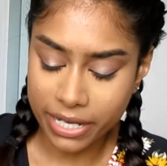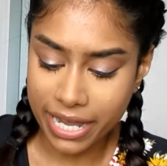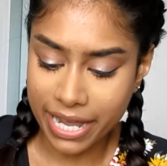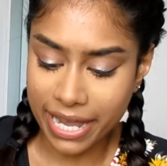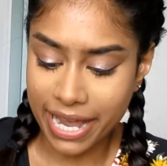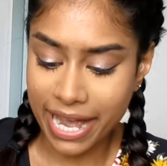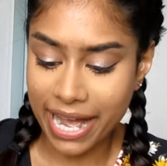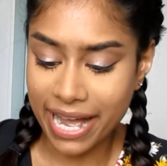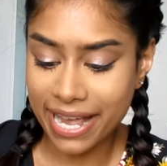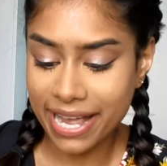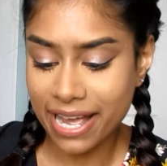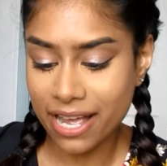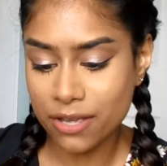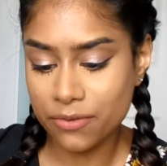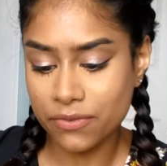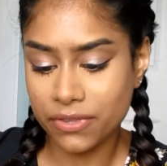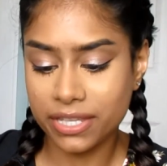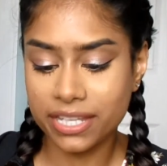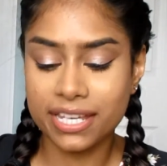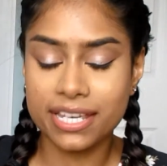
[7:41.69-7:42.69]
okay, I
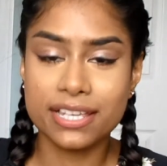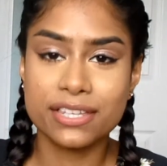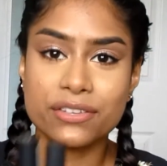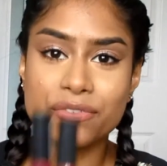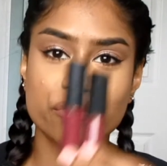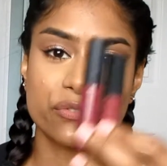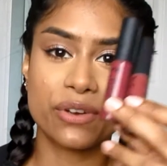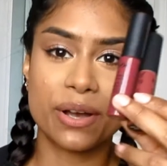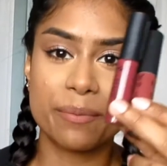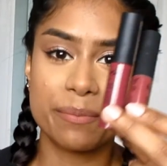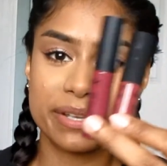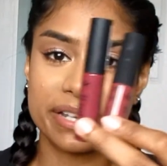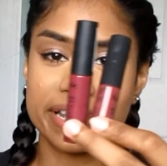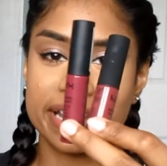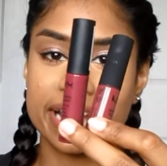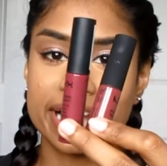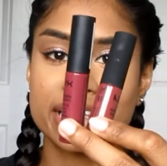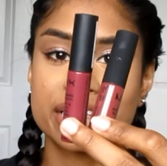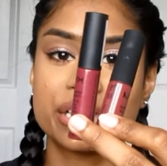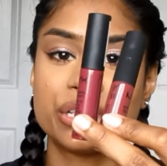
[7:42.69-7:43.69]
have these from
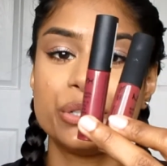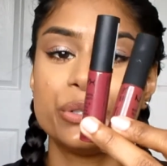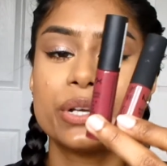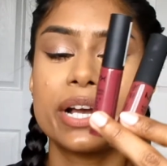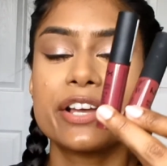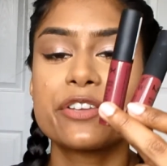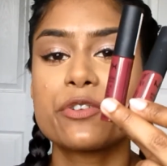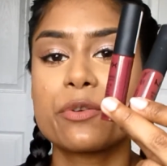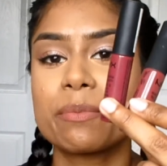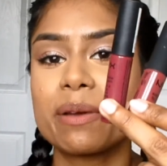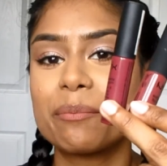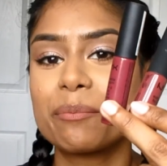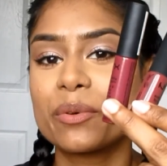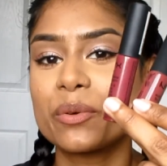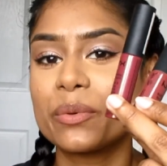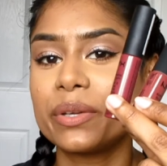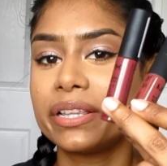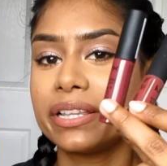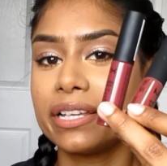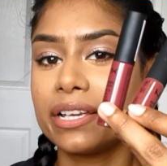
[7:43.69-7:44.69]
NYX. Do you guys
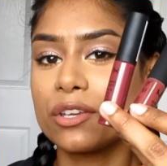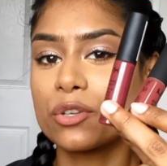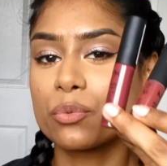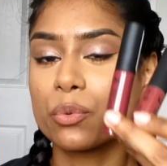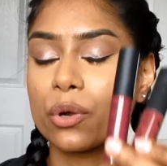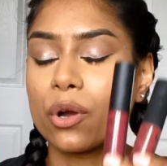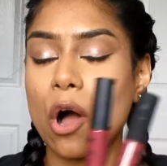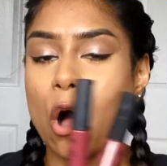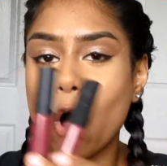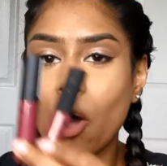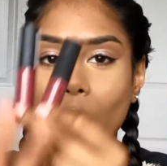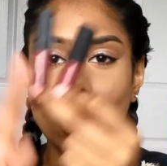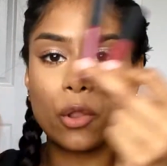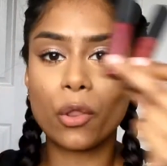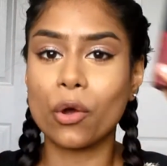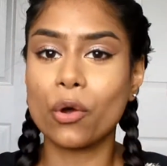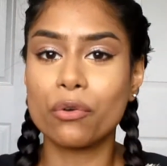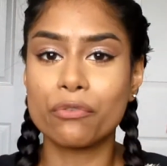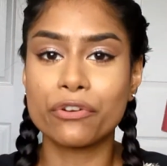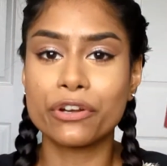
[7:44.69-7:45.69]
remember when these were
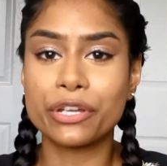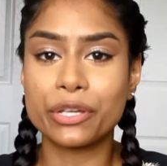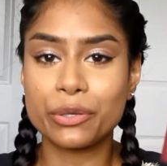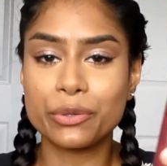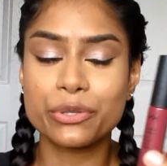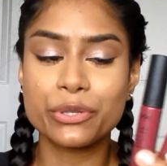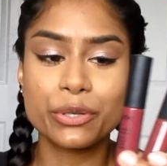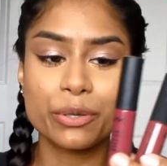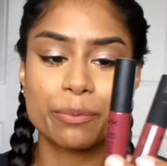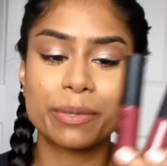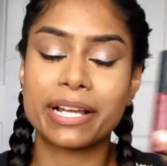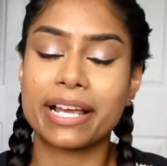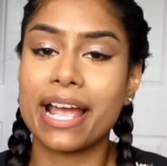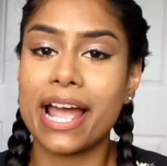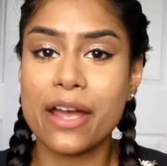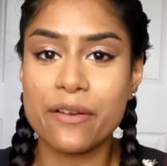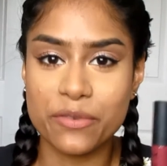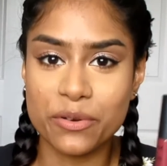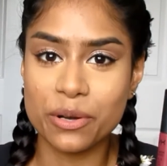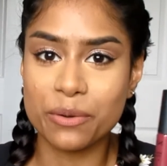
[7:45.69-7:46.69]
all over YouTube? Like
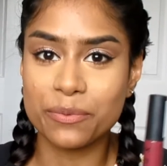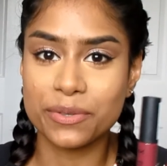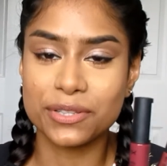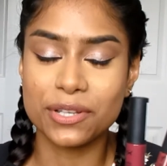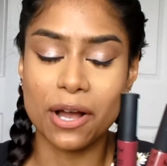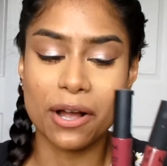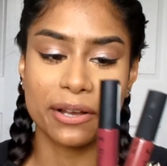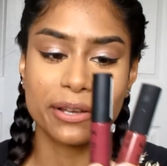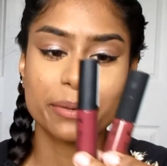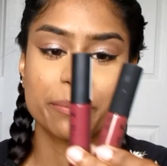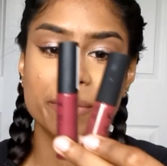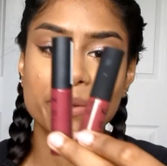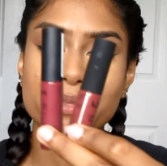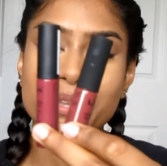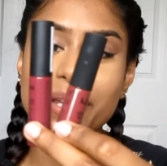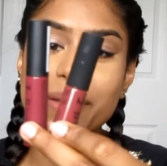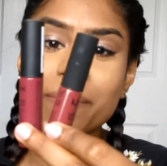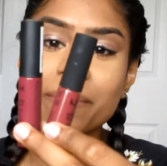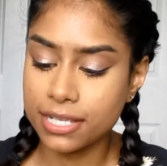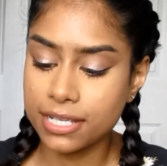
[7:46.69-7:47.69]
everyone was talking about
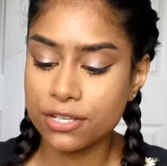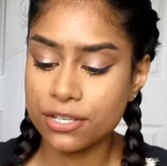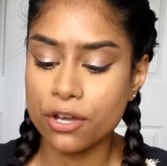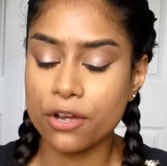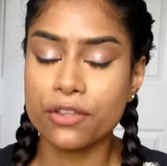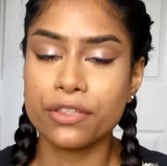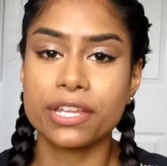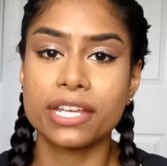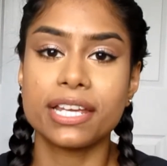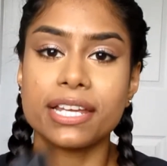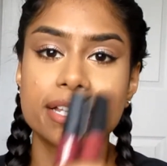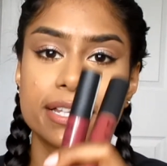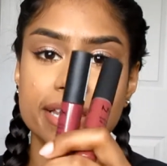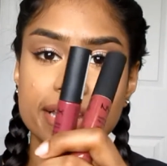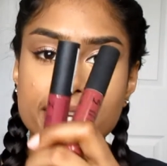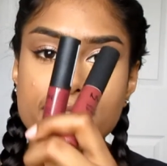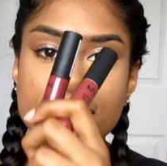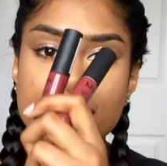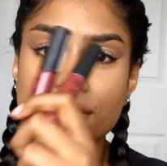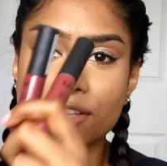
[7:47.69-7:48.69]
them? These are the
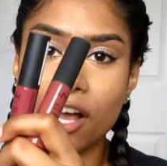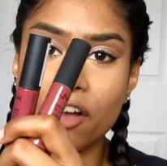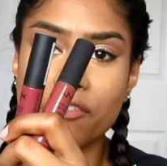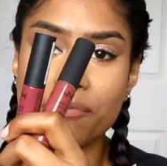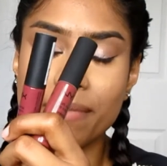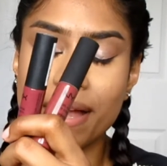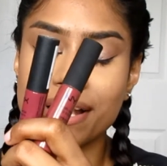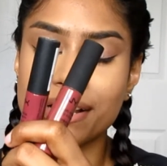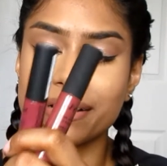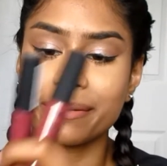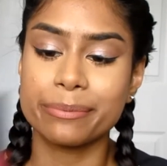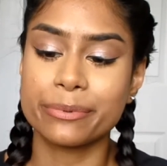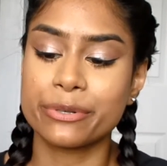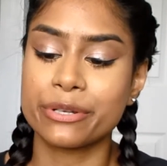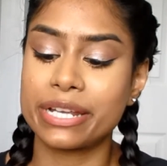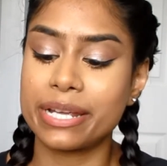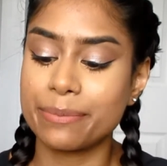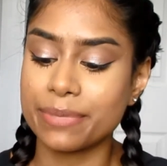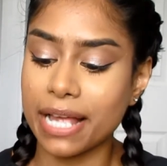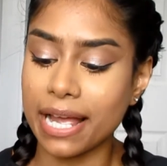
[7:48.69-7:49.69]
NYX Soft Matte Lip
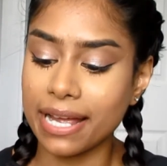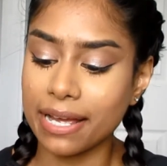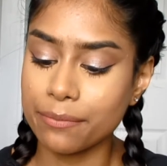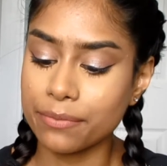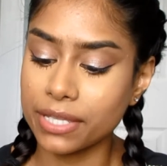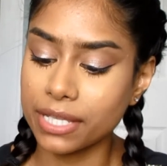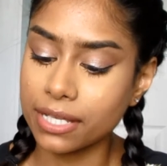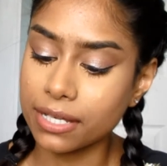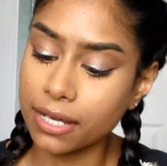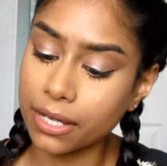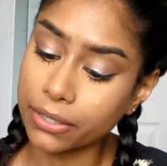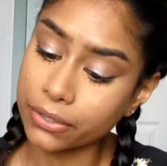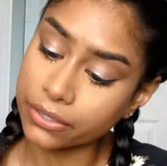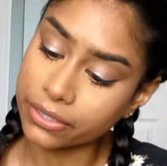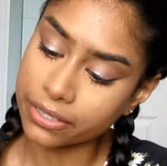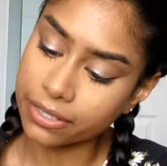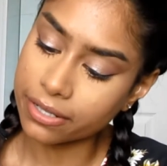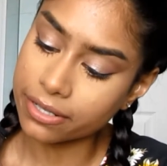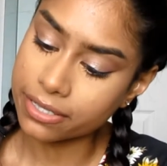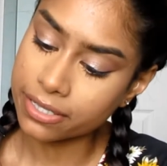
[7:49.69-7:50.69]
Creams. I have the
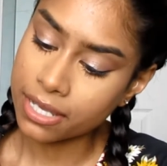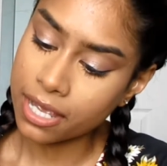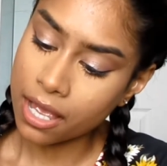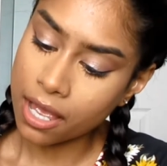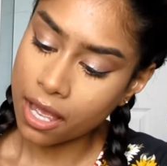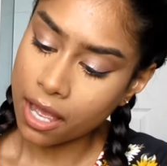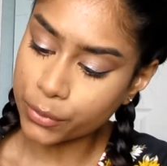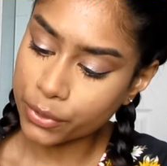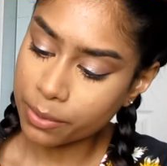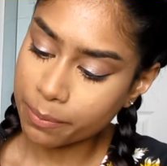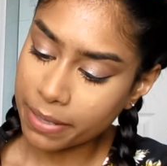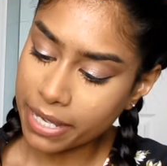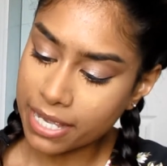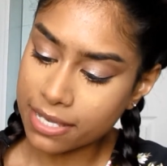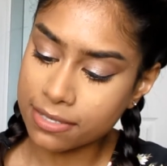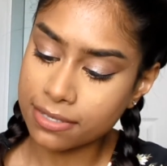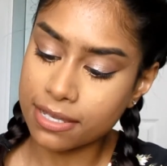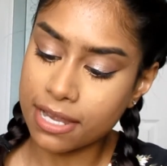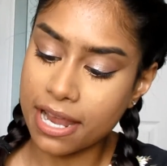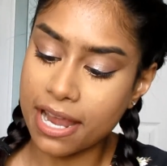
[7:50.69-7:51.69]
colors
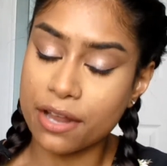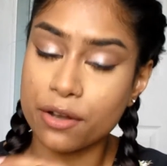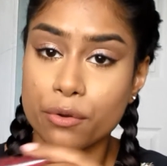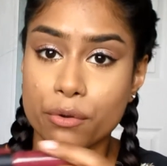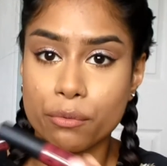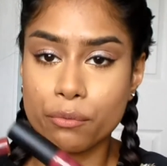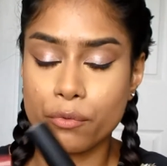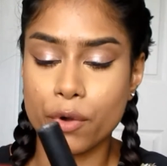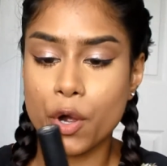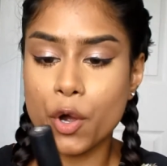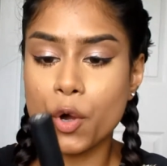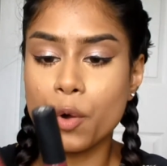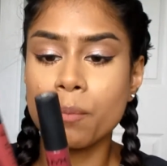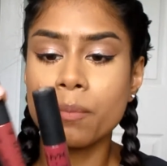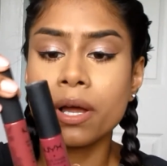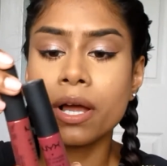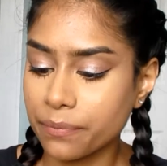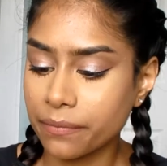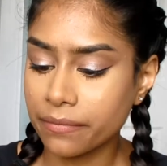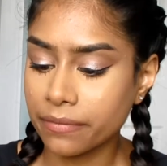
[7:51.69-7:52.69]
Budapest and
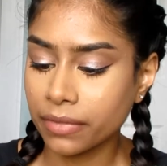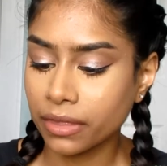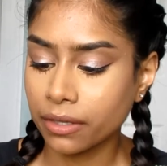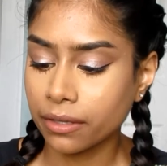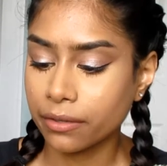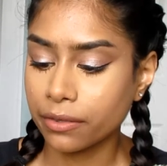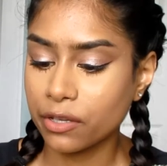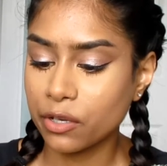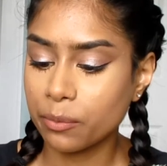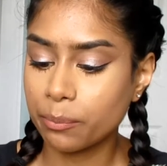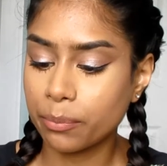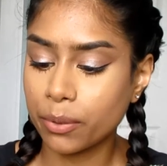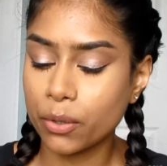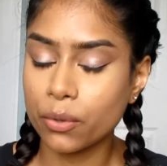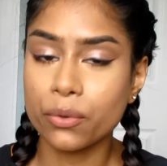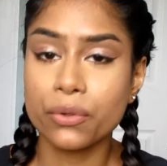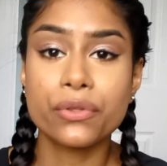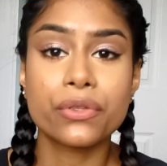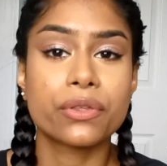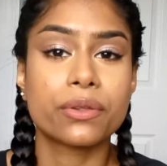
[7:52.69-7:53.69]
Rome. They're
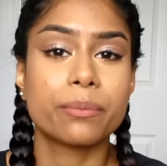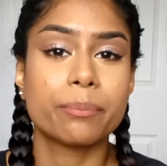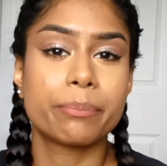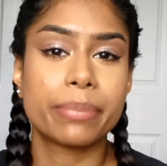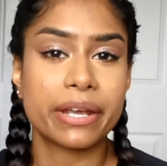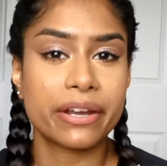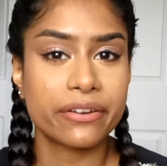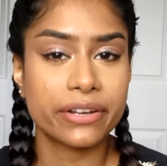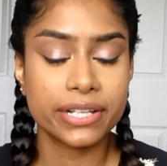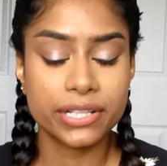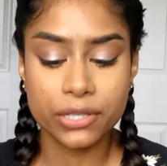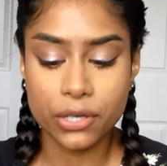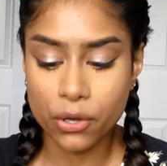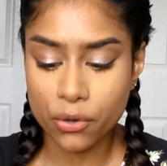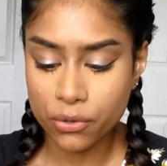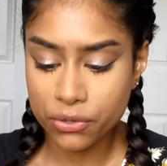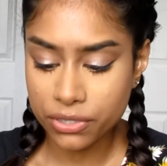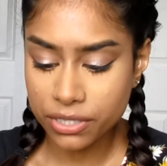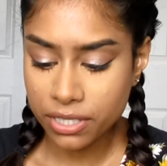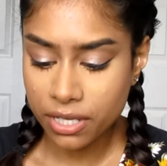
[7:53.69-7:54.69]
both berry
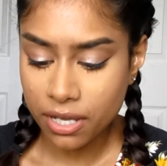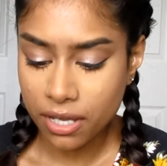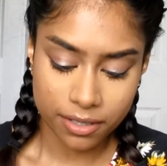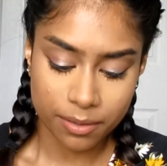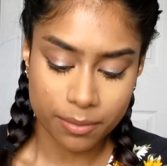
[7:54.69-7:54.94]
tones.